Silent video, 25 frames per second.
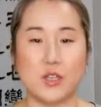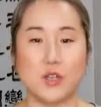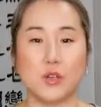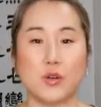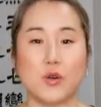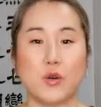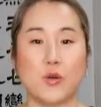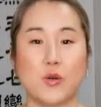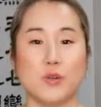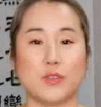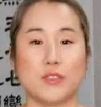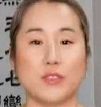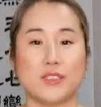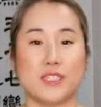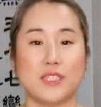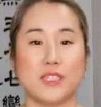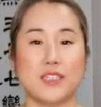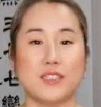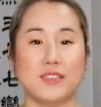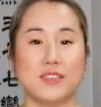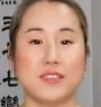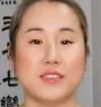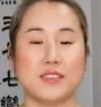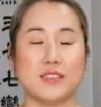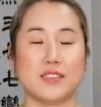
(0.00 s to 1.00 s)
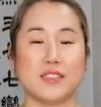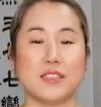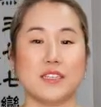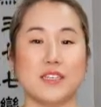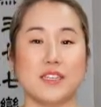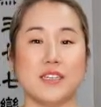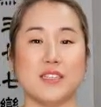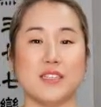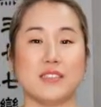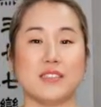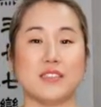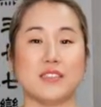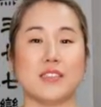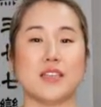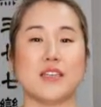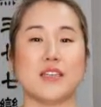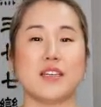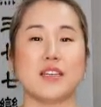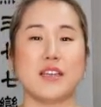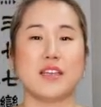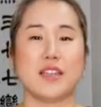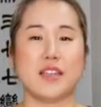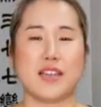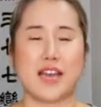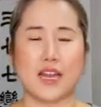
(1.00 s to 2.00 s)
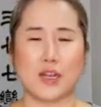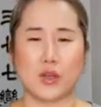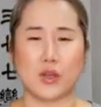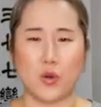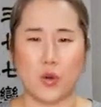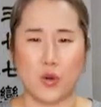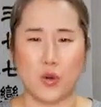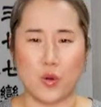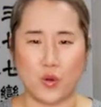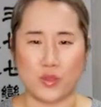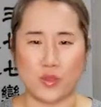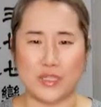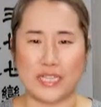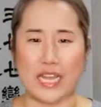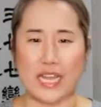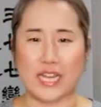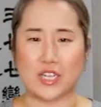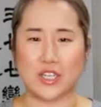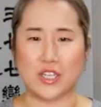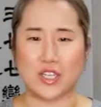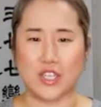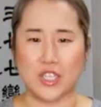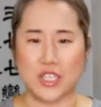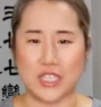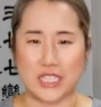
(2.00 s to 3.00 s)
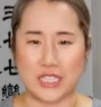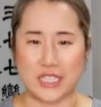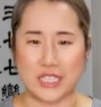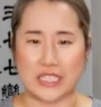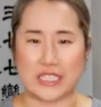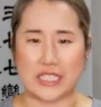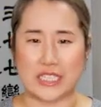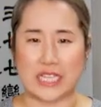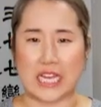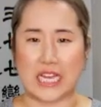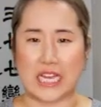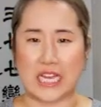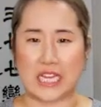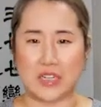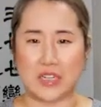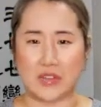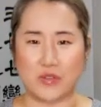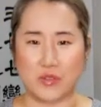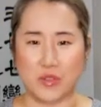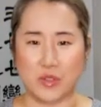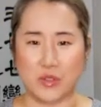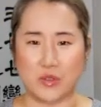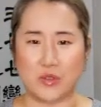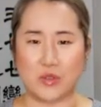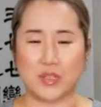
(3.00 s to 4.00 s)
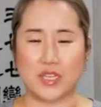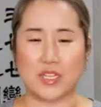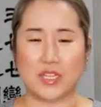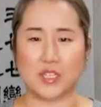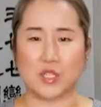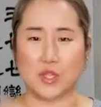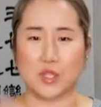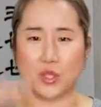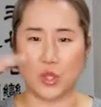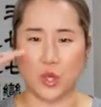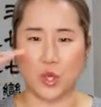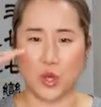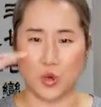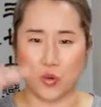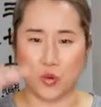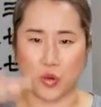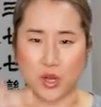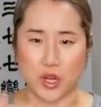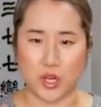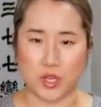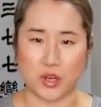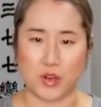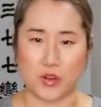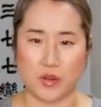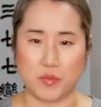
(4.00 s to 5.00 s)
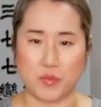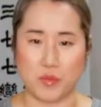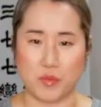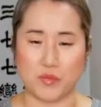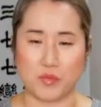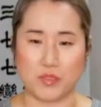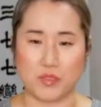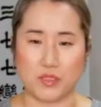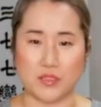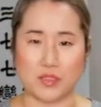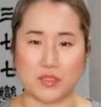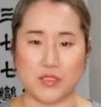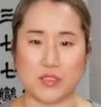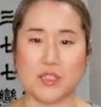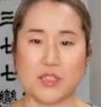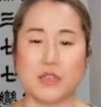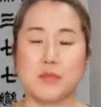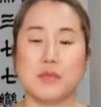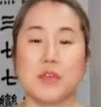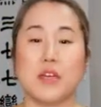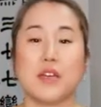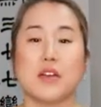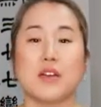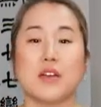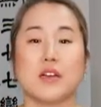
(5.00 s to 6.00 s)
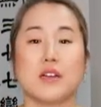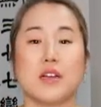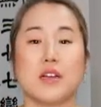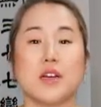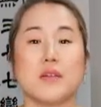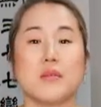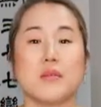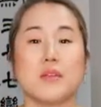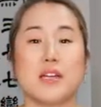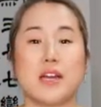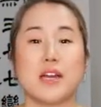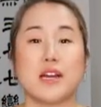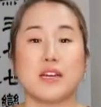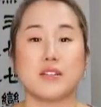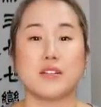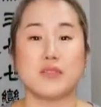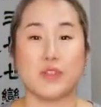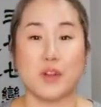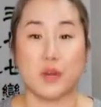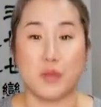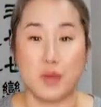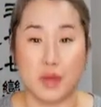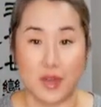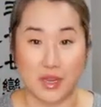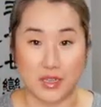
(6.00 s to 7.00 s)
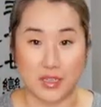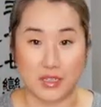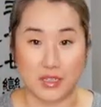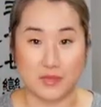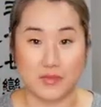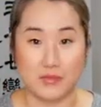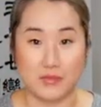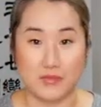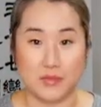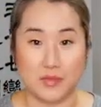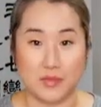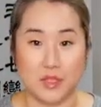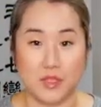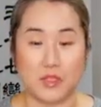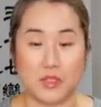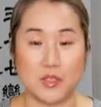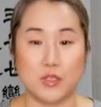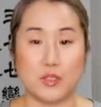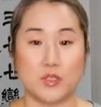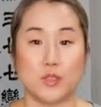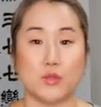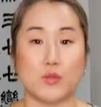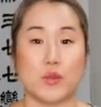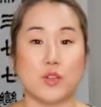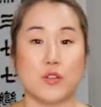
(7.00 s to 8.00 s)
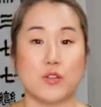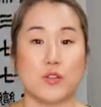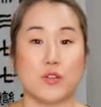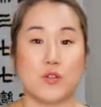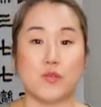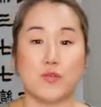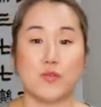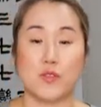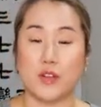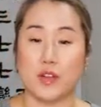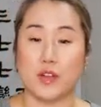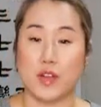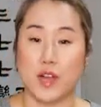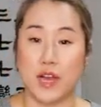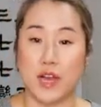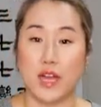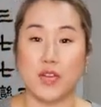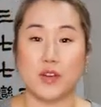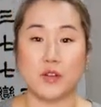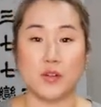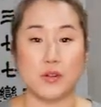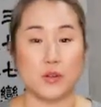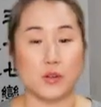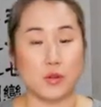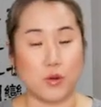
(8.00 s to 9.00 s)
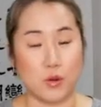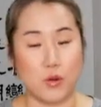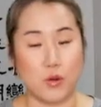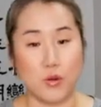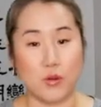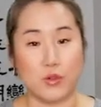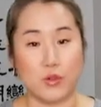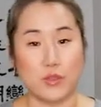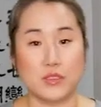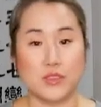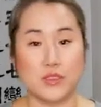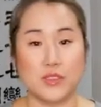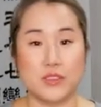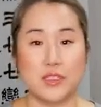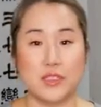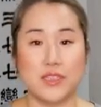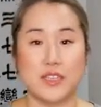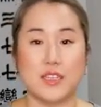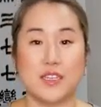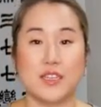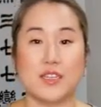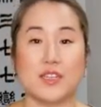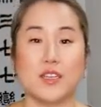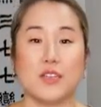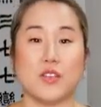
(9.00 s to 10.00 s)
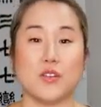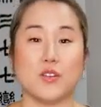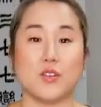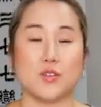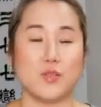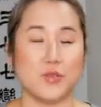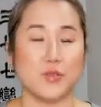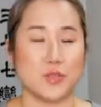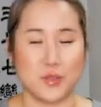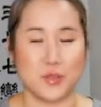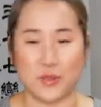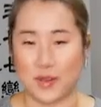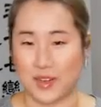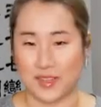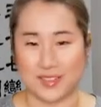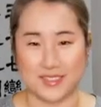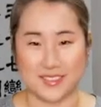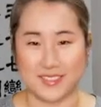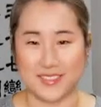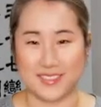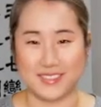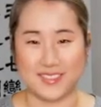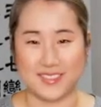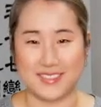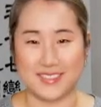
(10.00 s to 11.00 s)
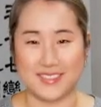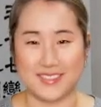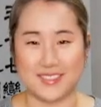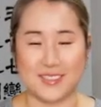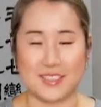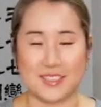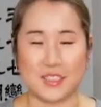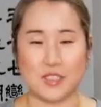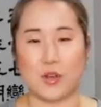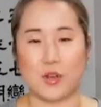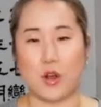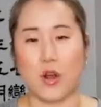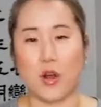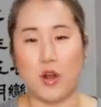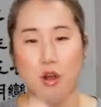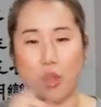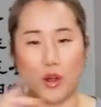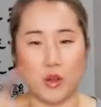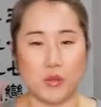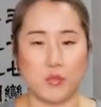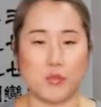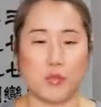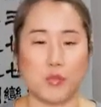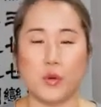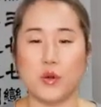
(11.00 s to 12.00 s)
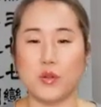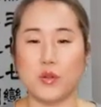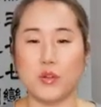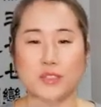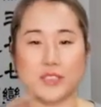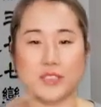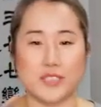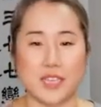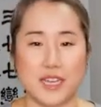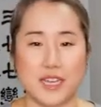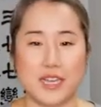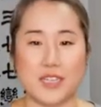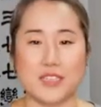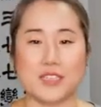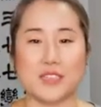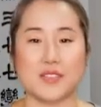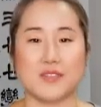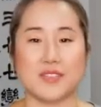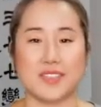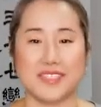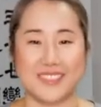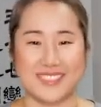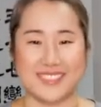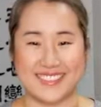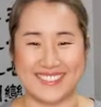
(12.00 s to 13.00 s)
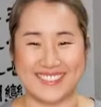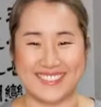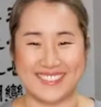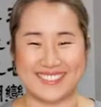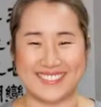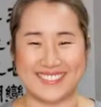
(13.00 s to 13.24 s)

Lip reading: Coldness is that cold energy inside of you that's lowering your immune system coming out of your body. So whether you feel hot or cold, you're doing great. They're both signs of healing.